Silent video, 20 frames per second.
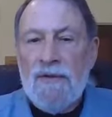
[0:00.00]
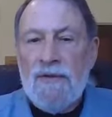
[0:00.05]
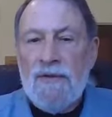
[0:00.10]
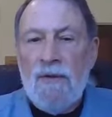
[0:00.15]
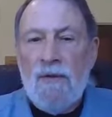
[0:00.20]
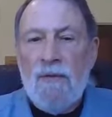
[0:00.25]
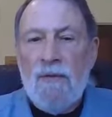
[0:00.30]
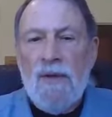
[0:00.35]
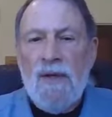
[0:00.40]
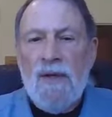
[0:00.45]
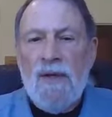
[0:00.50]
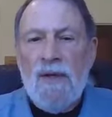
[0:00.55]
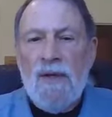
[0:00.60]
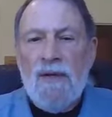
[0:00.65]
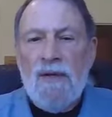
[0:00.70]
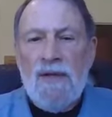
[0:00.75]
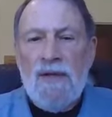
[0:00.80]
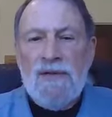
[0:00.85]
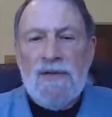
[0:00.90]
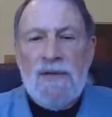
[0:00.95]
So
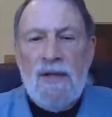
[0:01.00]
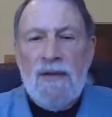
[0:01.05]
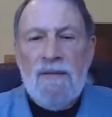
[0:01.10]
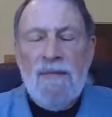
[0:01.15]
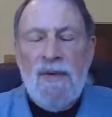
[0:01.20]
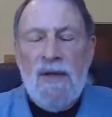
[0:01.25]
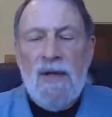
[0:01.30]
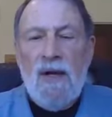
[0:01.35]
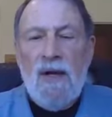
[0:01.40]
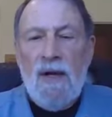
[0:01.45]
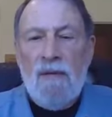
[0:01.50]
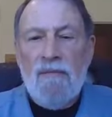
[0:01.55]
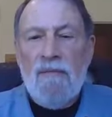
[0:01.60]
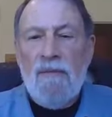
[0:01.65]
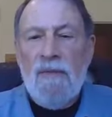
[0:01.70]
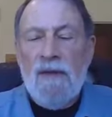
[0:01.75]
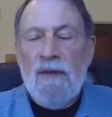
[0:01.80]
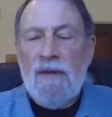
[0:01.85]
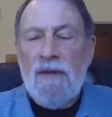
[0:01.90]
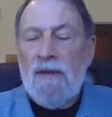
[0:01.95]
this can
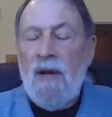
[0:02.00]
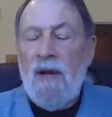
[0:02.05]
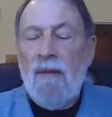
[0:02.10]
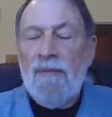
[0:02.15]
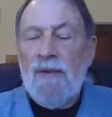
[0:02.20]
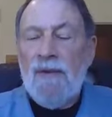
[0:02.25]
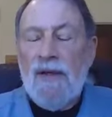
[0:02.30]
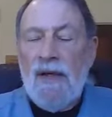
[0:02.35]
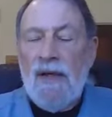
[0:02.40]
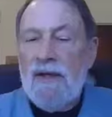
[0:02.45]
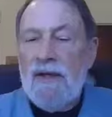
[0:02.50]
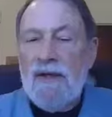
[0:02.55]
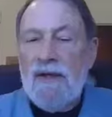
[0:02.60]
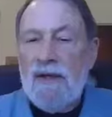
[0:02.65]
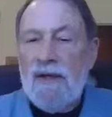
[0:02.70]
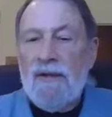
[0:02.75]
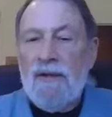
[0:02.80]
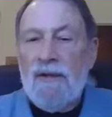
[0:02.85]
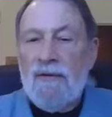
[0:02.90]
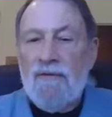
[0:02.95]
become
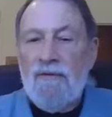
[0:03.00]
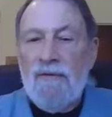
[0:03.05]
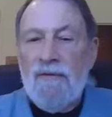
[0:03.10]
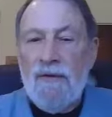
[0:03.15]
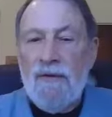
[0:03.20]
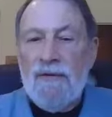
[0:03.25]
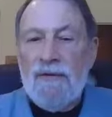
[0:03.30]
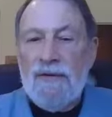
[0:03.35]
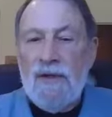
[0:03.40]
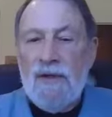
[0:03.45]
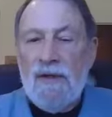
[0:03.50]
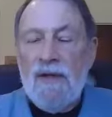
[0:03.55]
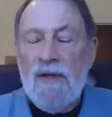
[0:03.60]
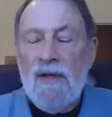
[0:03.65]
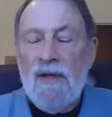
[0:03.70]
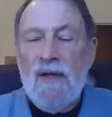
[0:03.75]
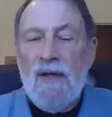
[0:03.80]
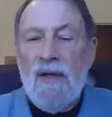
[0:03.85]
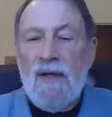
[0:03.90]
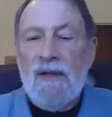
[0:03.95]
complicated and confusing